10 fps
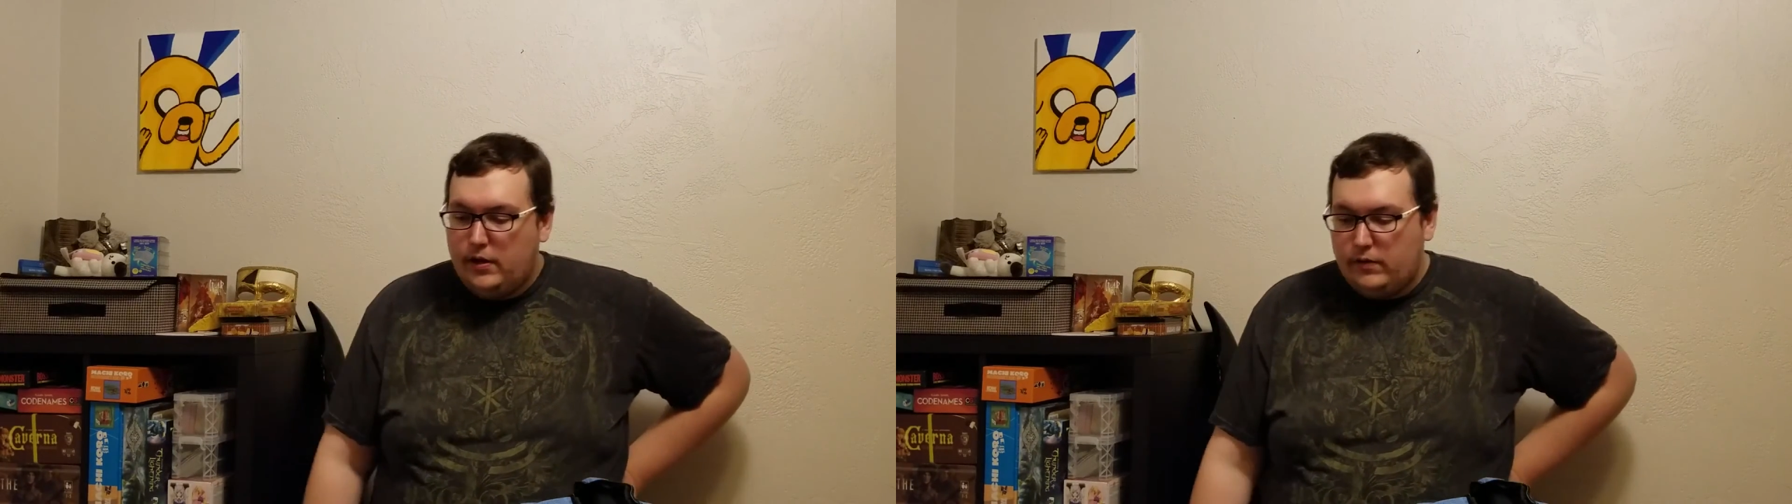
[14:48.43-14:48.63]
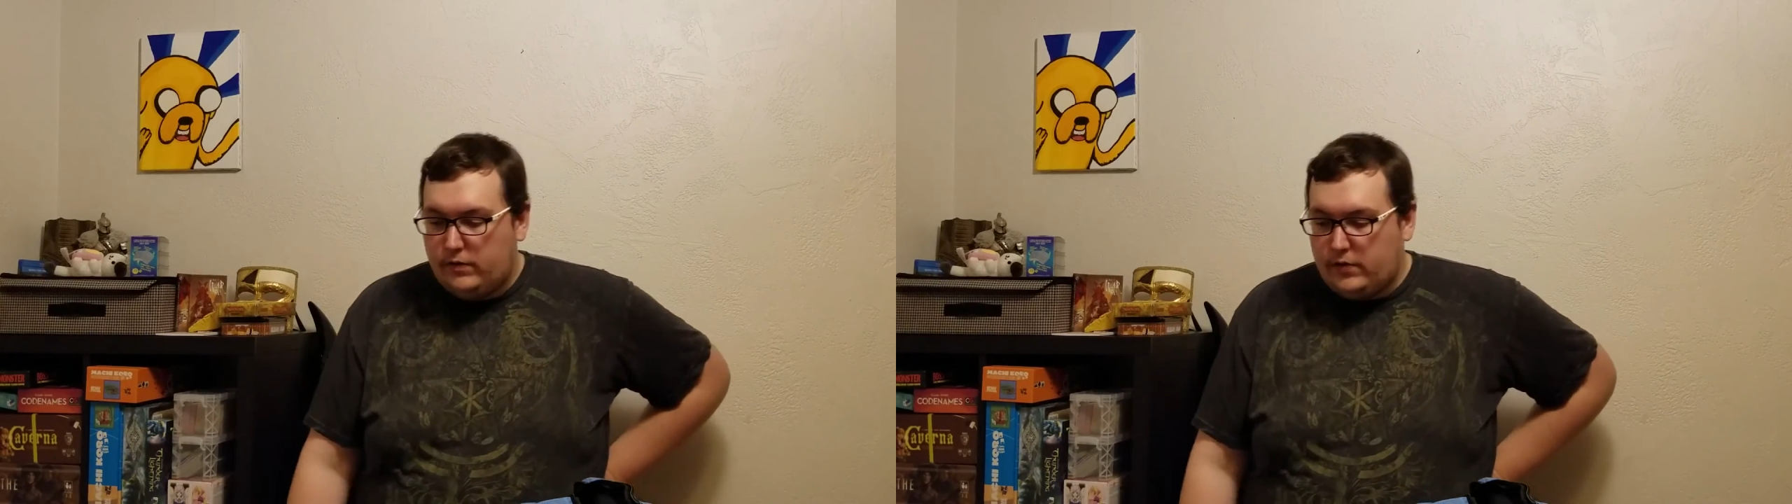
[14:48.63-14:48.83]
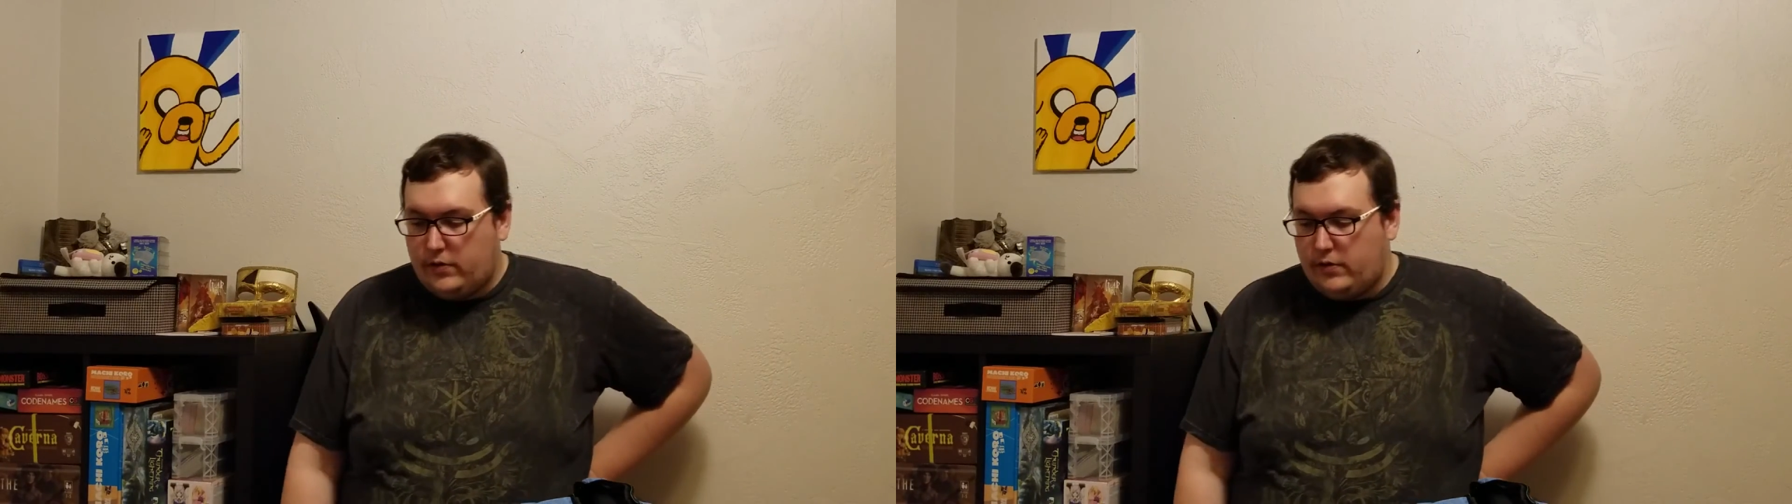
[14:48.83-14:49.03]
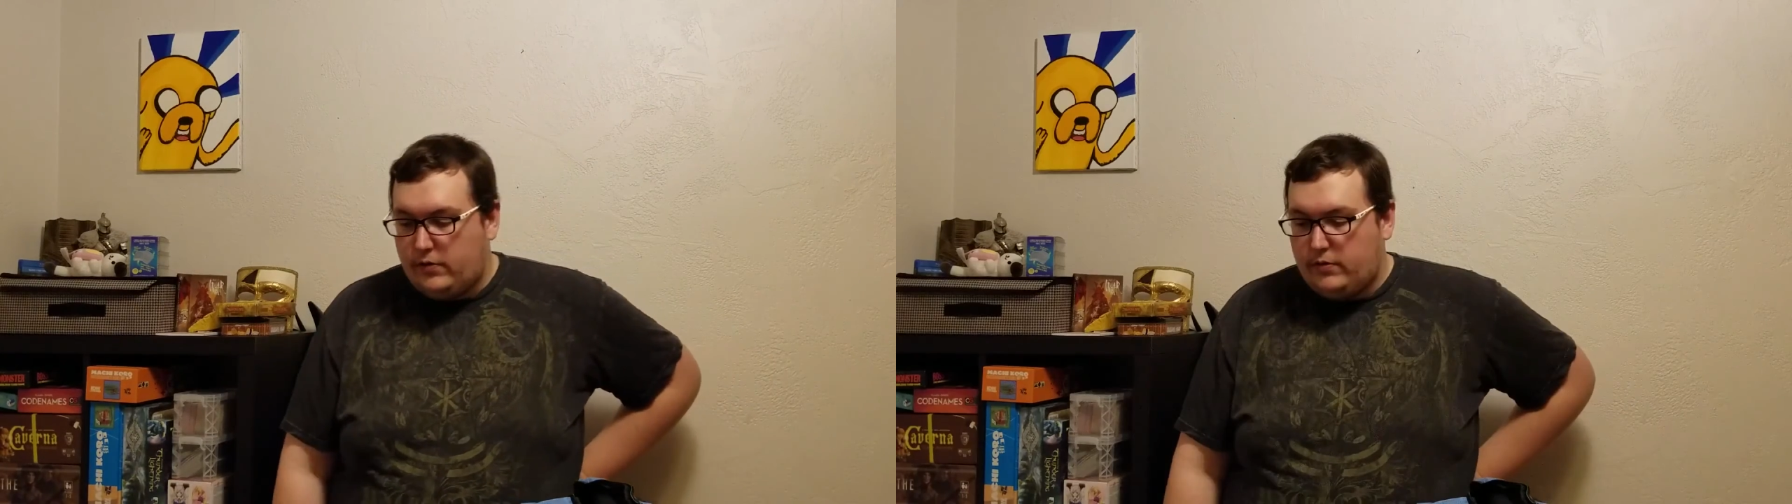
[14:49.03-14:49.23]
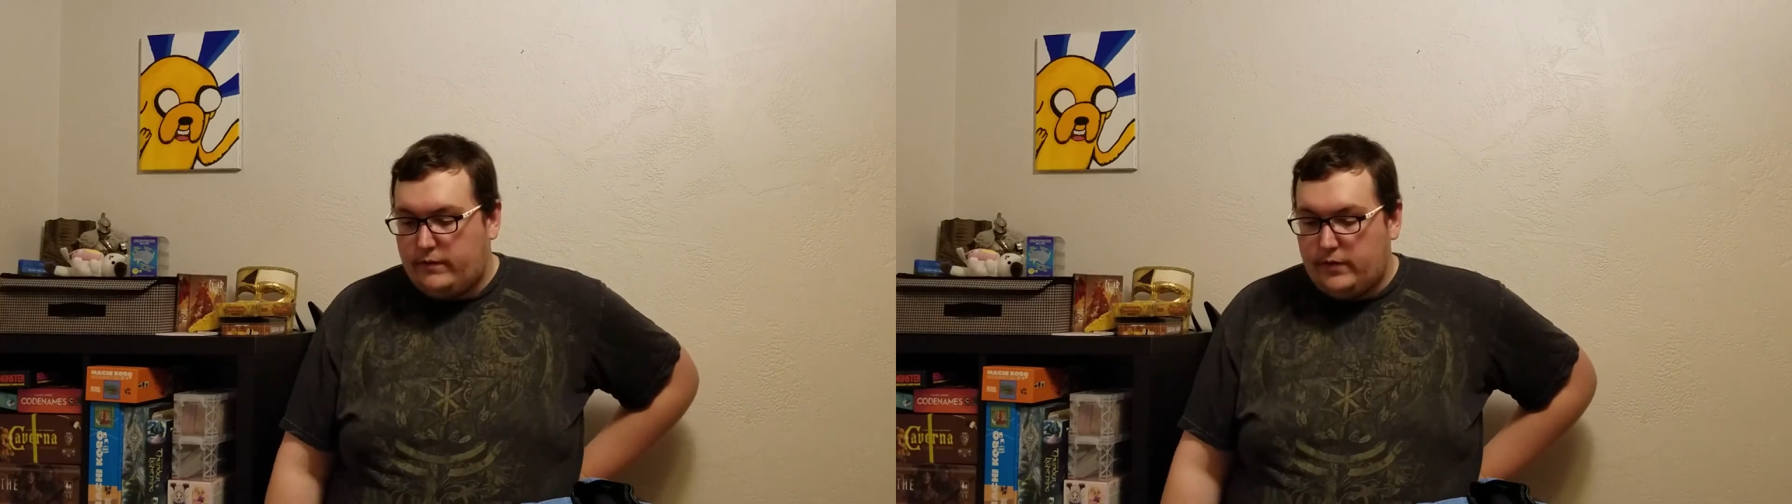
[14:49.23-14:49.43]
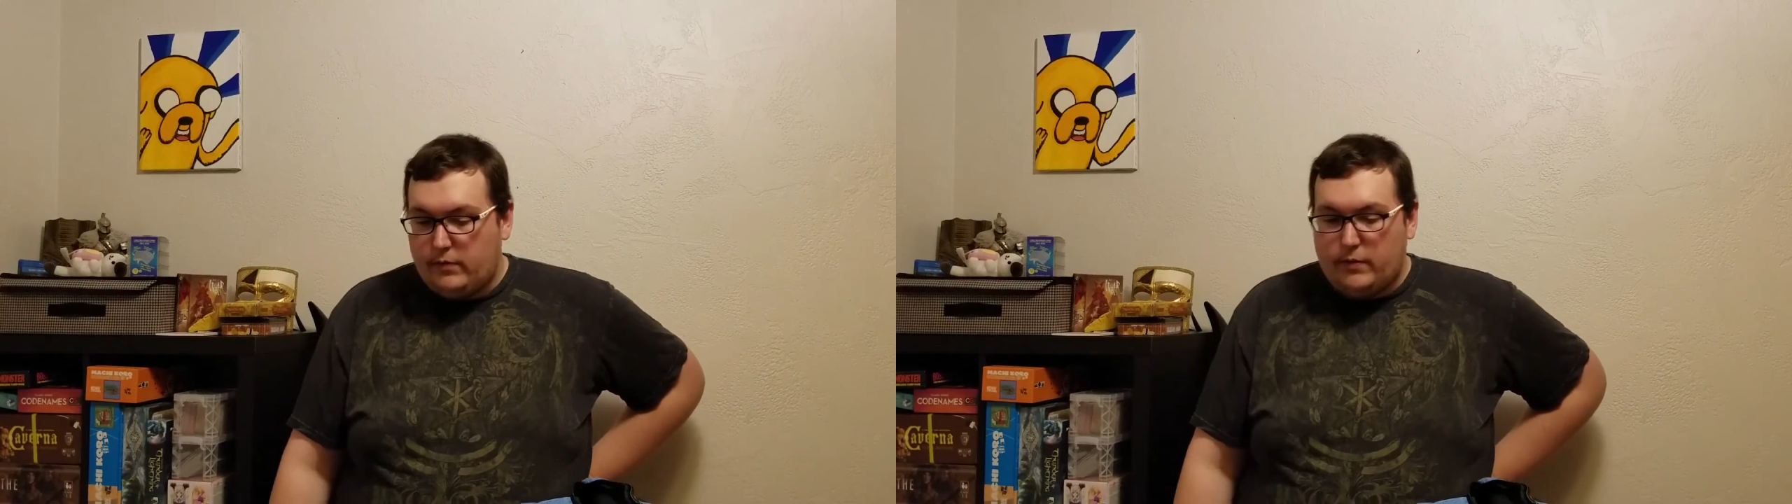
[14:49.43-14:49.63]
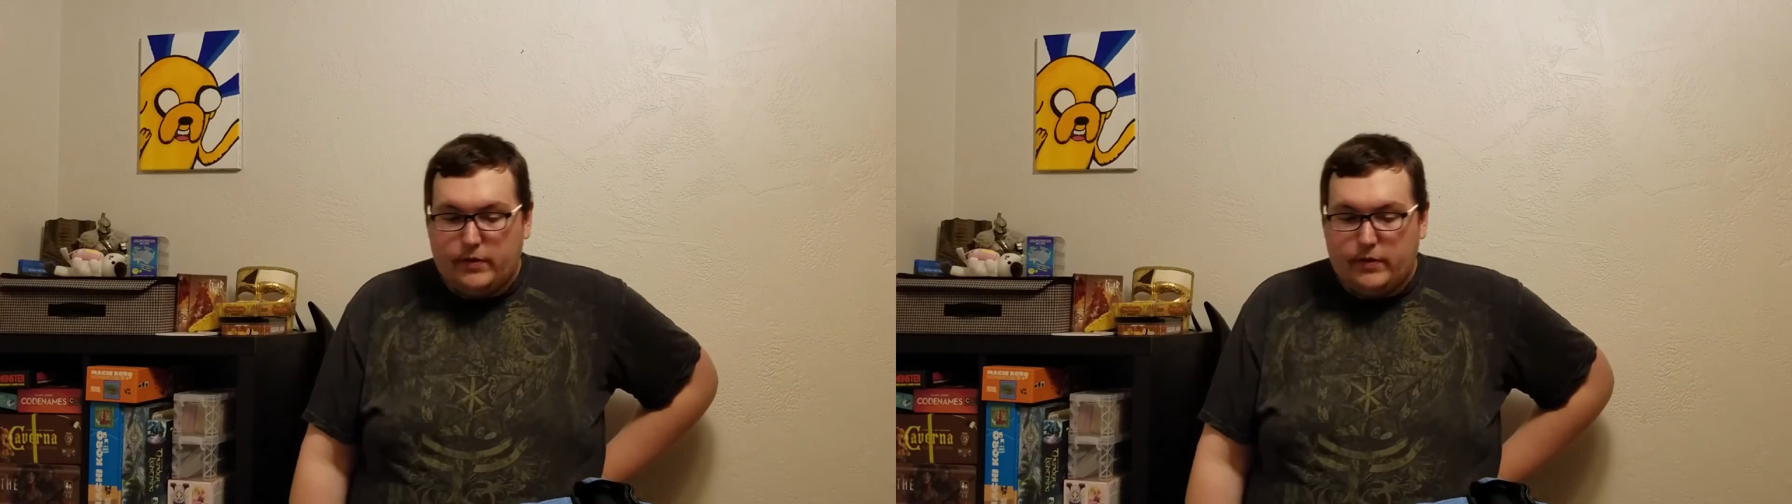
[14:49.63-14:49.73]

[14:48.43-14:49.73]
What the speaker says: So if you want